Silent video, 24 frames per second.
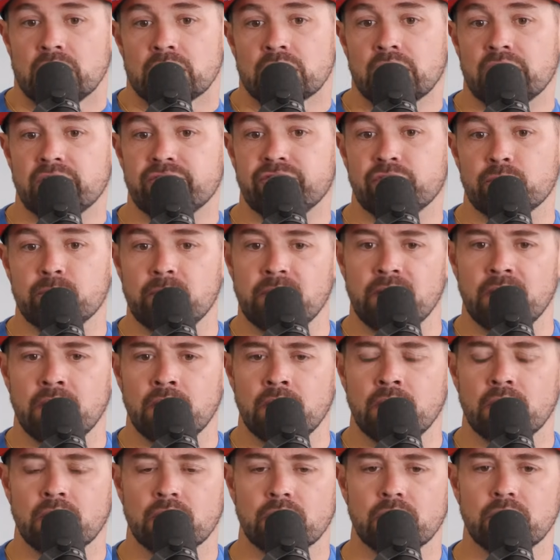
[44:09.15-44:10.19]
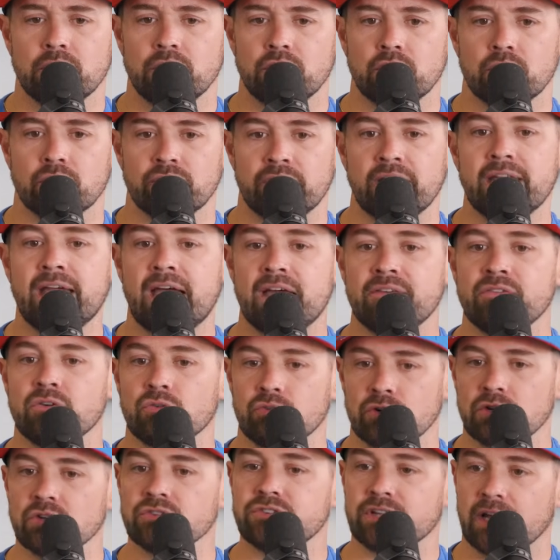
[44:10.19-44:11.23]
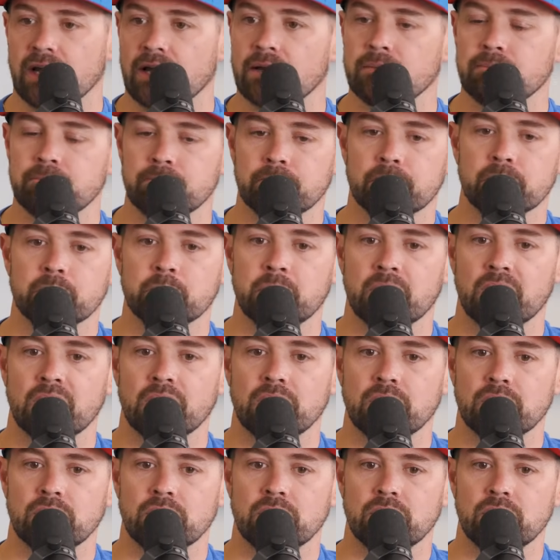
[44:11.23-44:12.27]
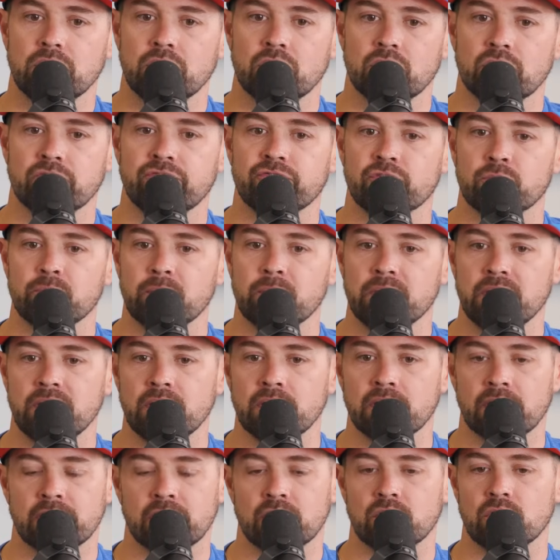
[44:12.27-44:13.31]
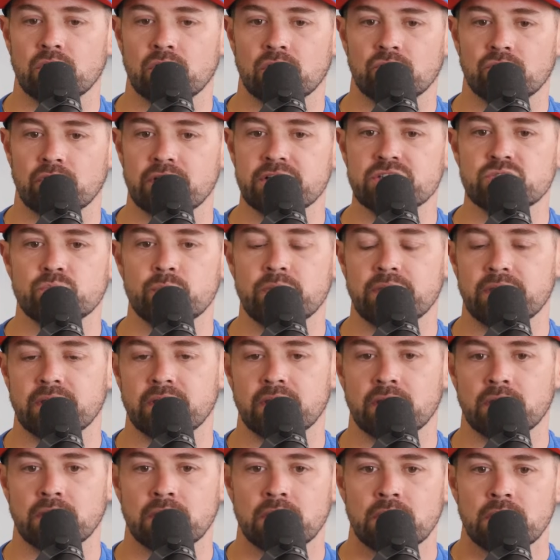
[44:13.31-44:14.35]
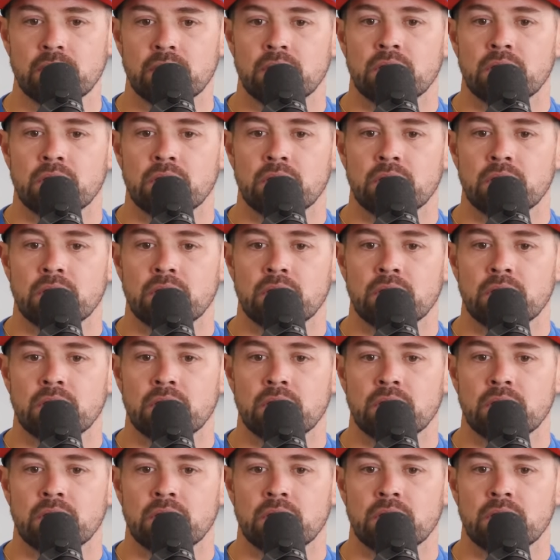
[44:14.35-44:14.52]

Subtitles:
like for me, they have it real time, but for me, like a race weekend,